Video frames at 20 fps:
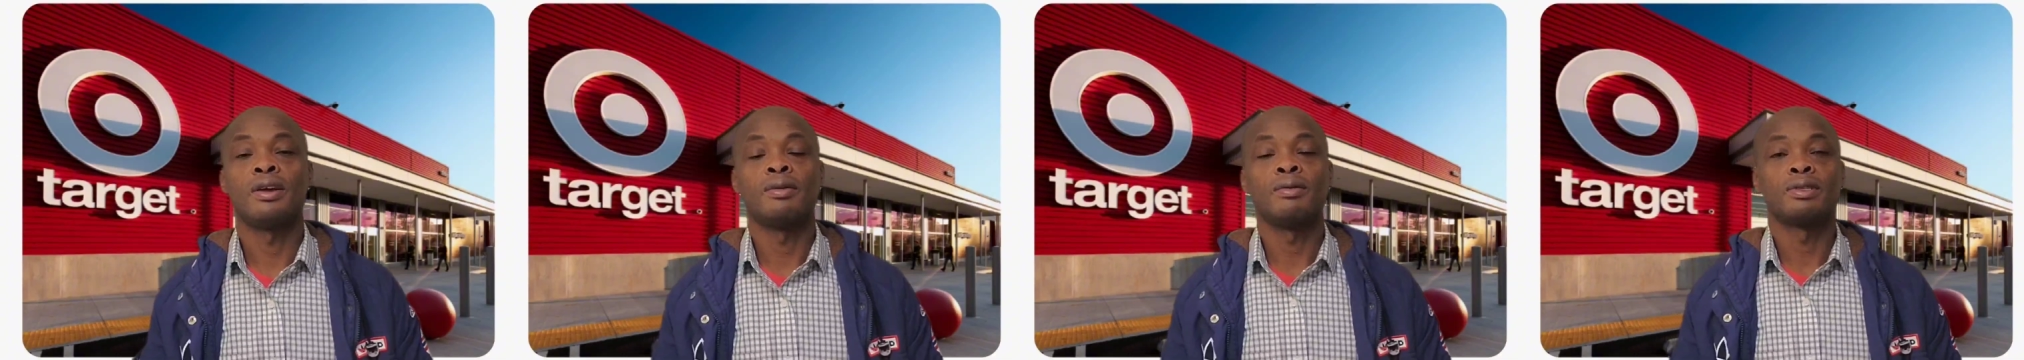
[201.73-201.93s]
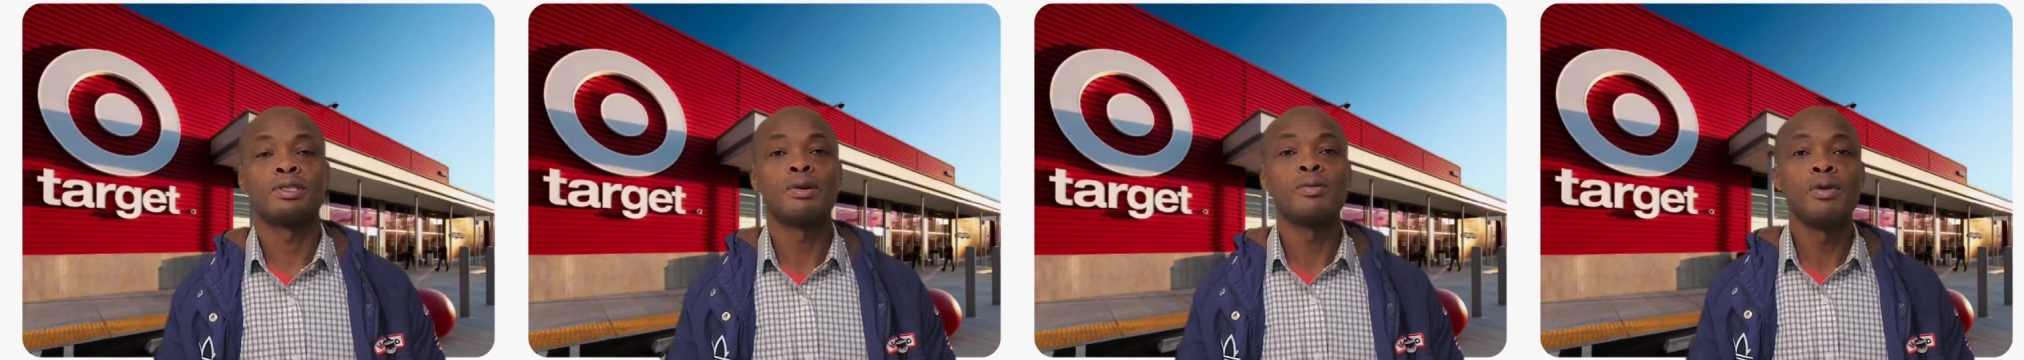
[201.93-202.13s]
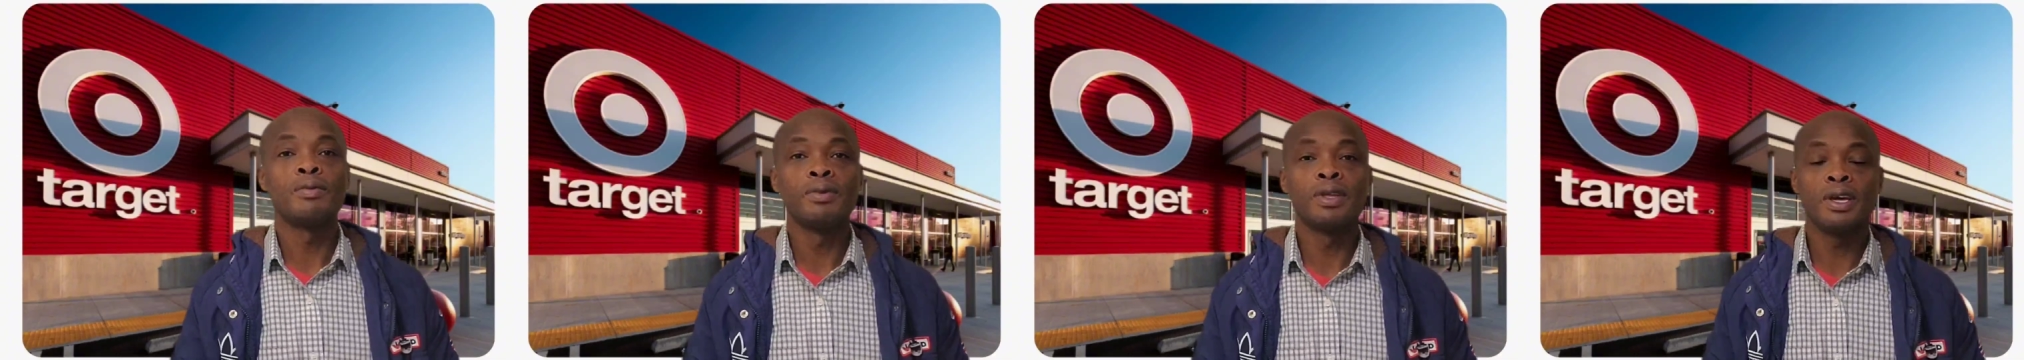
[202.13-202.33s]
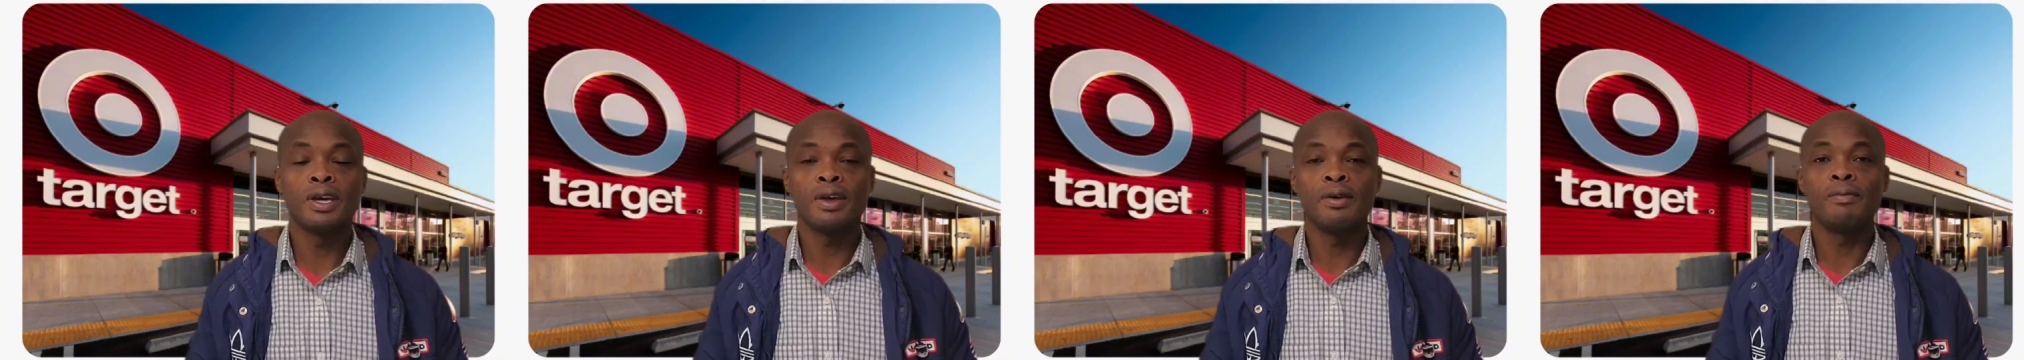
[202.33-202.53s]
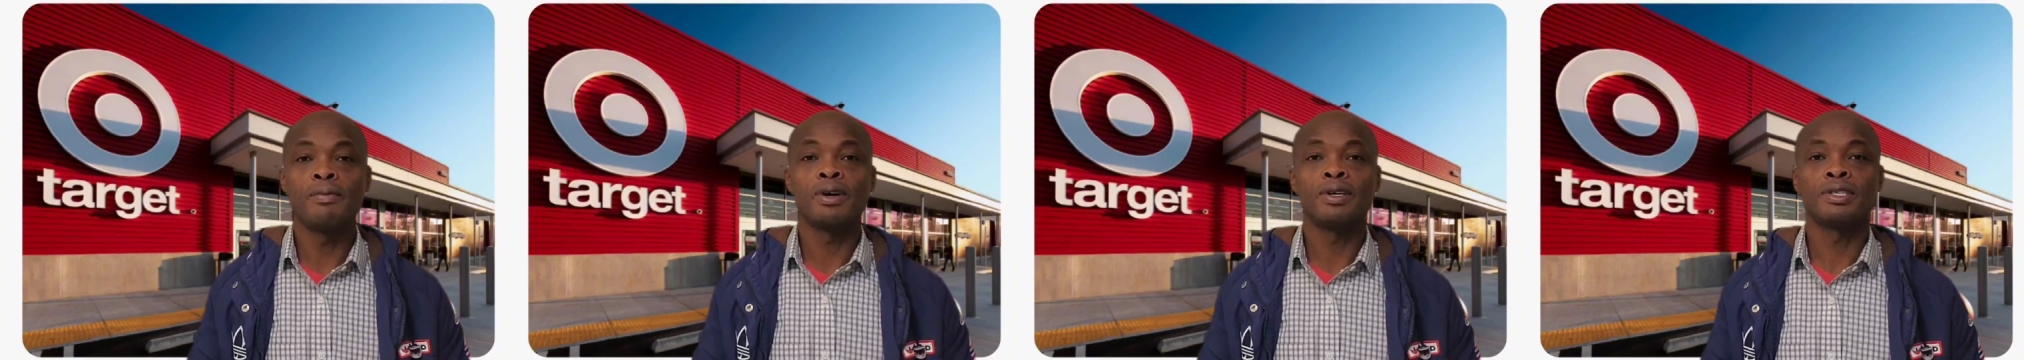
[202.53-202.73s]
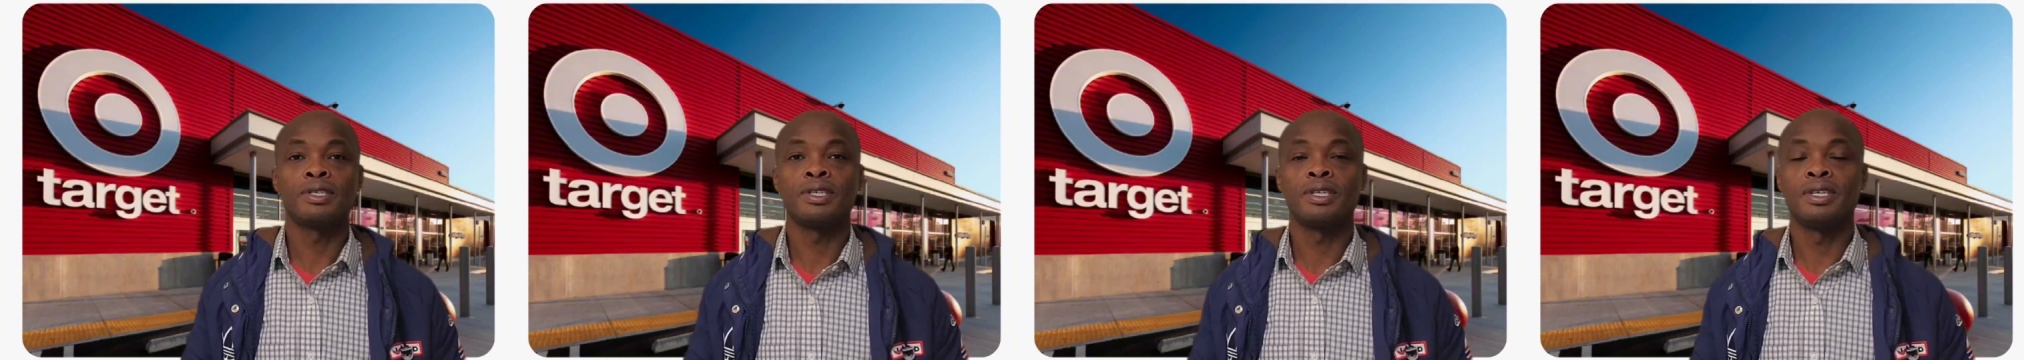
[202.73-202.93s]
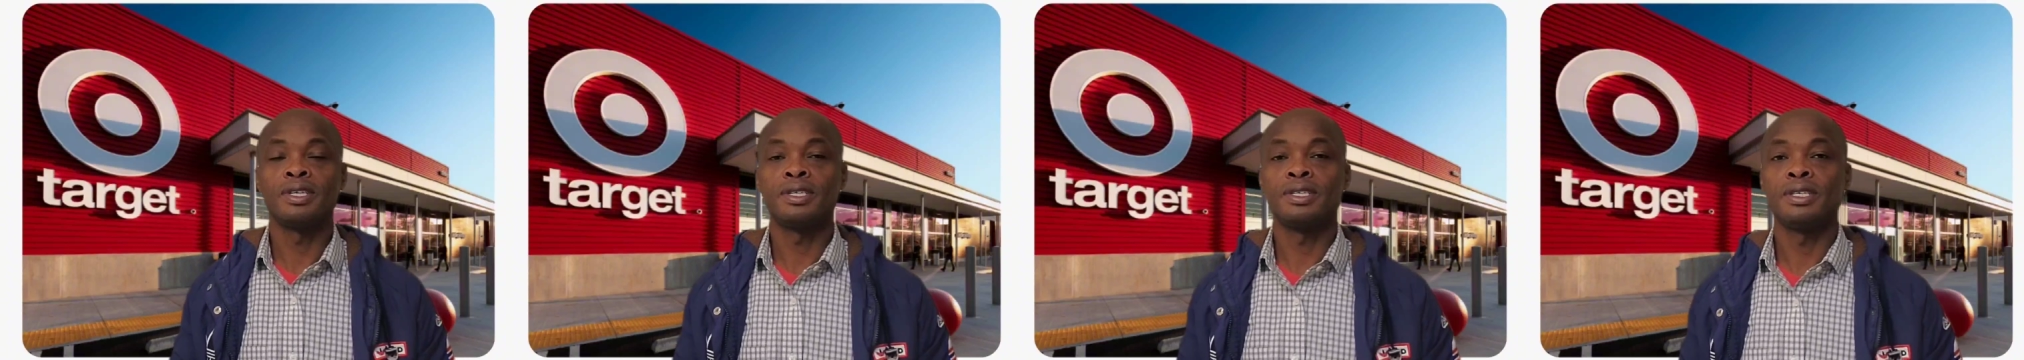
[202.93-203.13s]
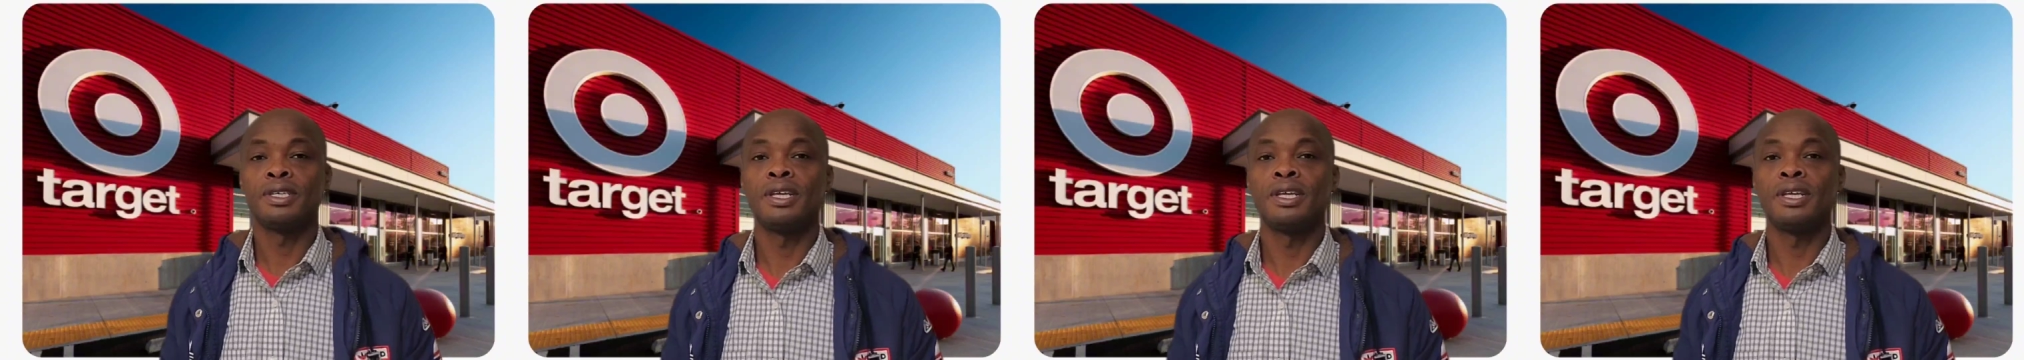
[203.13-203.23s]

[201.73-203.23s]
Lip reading: Some of the embassies,